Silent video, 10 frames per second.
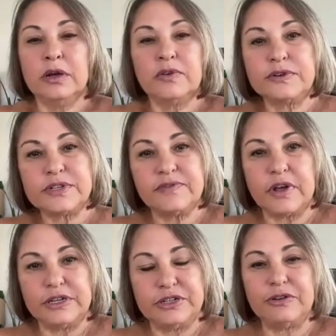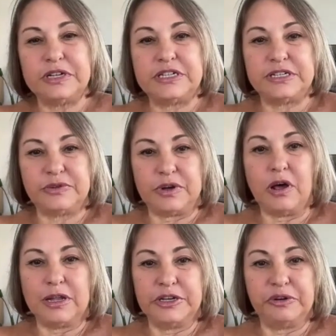First of all, you don't need to do it
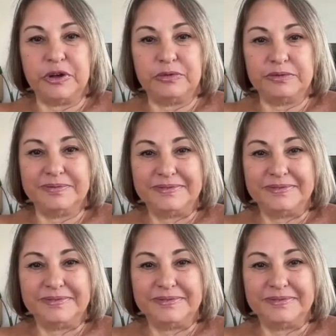all on your own.